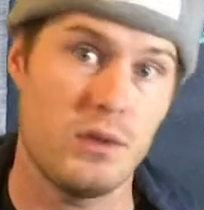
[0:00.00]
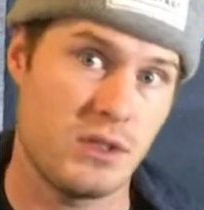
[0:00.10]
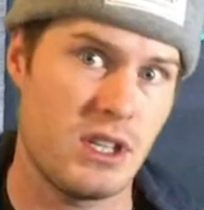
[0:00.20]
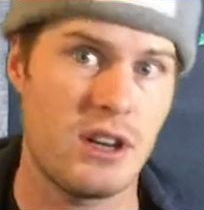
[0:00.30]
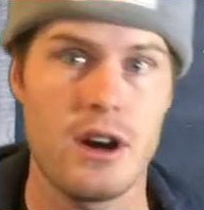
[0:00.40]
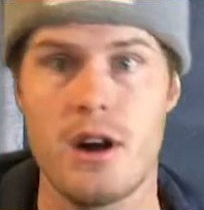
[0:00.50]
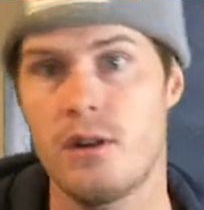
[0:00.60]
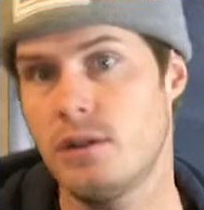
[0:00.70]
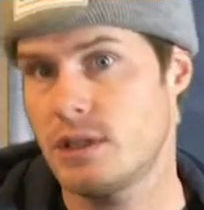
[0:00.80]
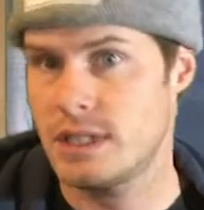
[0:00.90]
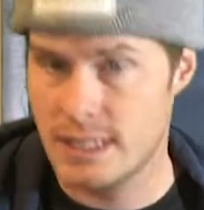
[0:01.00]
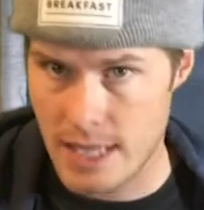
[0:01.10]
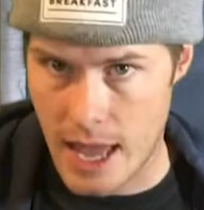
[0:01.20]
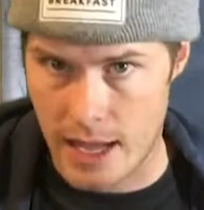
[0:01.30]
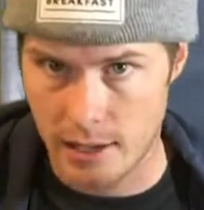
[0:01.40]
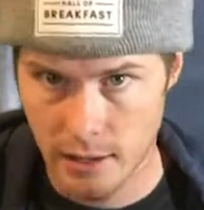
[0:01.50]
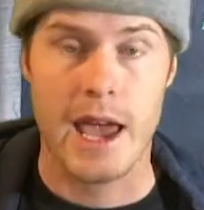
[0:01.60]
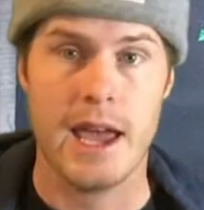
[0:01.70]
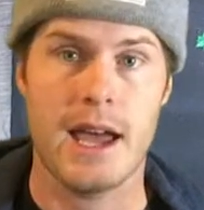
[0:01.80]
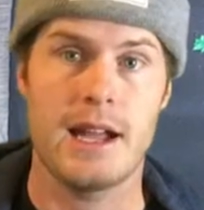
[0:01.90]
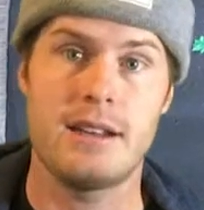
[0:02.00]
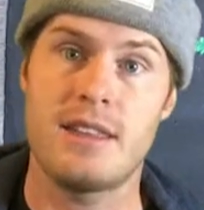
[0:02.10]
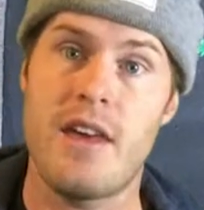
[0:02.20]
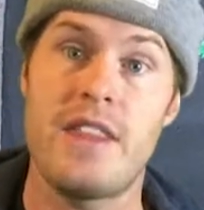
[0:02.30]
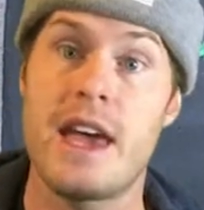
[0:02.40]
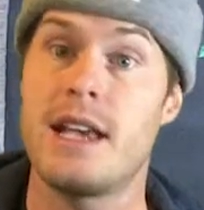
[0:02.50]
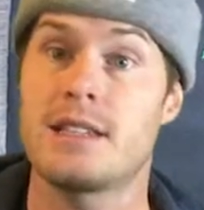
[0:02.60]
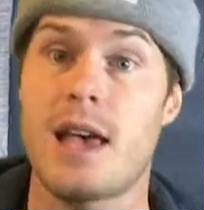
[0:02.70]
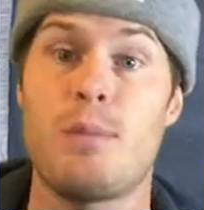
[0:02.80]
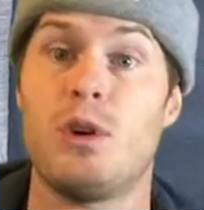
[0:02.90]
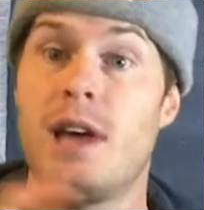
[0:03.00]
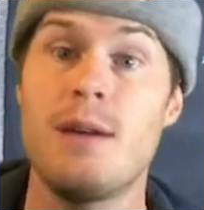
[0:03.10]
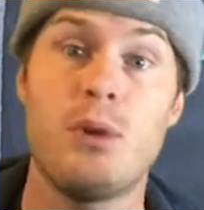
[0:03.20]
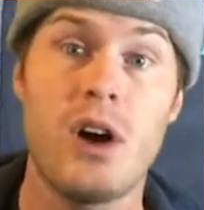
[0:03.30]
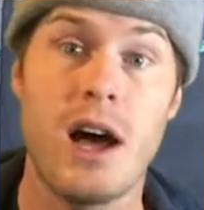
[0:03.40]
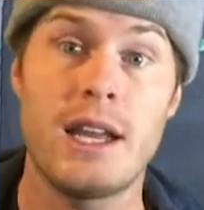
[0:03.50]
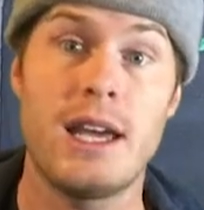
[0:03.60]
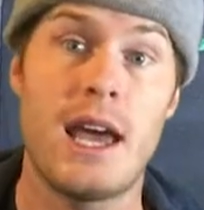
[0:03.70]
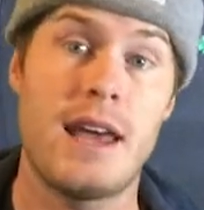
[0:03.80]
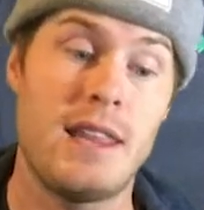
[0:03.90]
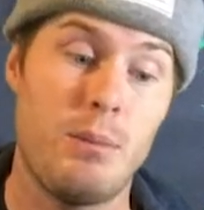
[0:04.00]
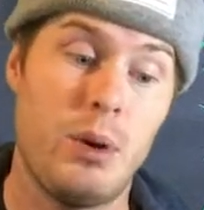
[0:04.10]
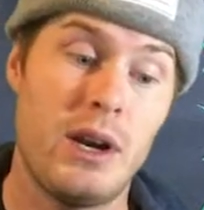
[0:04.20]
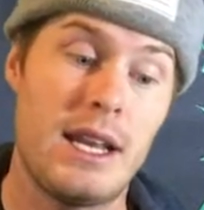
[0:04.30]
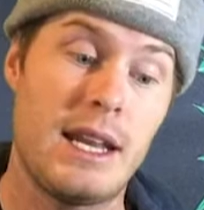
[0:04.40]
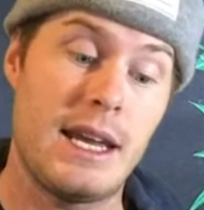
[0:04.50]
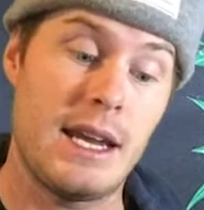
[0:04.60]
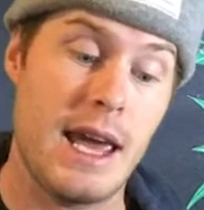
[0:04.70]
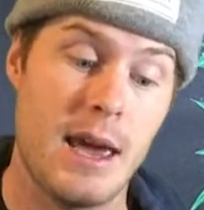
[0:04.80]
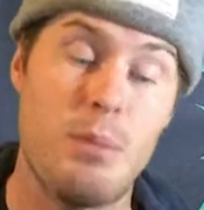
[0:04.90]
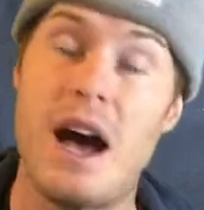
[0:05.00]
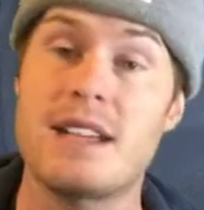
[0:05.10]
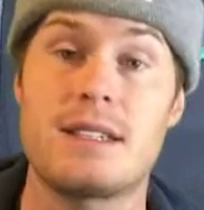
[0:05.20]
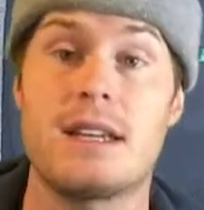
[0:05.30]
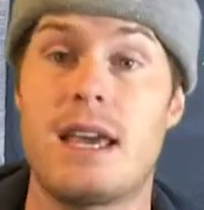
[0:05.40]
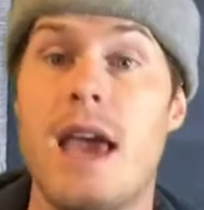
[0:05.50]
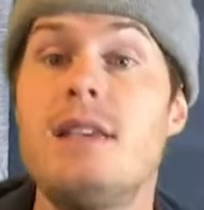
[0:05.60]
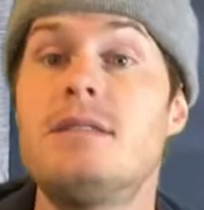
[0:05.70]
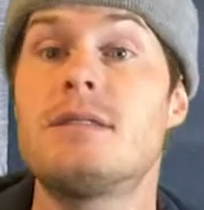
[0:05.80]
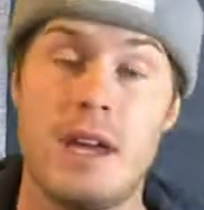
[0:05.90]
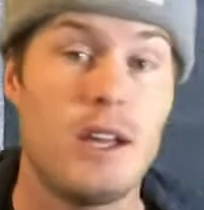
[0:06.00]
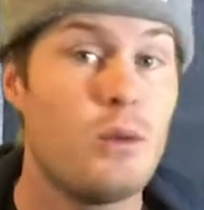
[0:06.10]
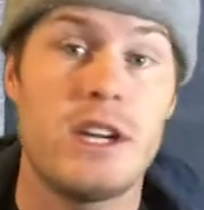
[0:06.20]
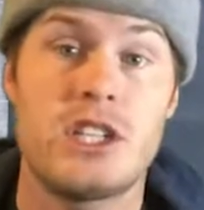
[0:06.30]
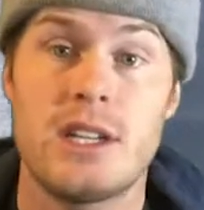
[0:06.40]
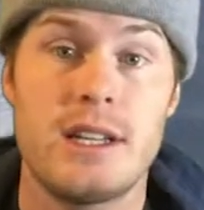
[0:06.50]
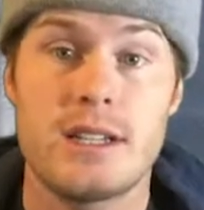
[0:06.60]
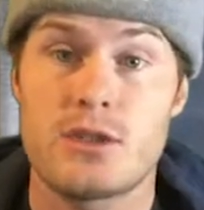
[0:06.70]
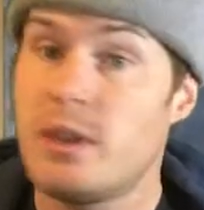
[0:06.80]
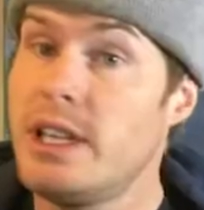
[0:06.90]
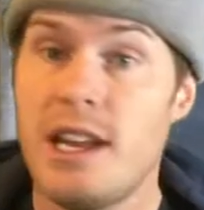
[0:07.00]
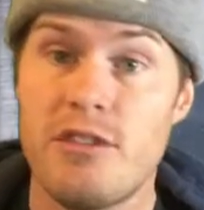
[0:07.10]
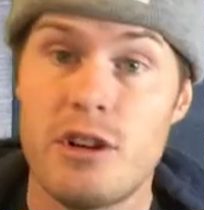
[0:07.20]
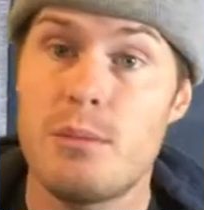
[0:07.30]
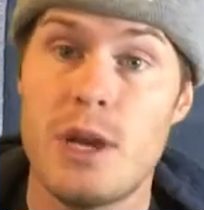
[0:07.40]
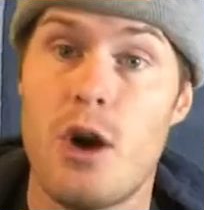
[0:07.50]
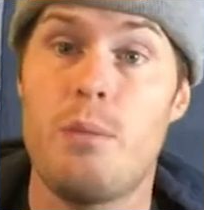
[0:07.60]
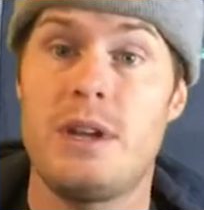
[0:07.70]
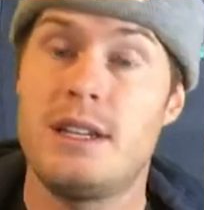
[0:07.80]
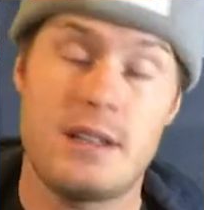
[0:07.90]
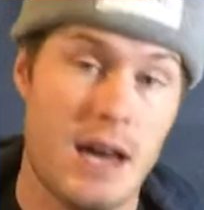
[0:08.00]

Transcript: 0 to 10, and then they slap a label on it and they put it in a plastic case in which it is really never to be opened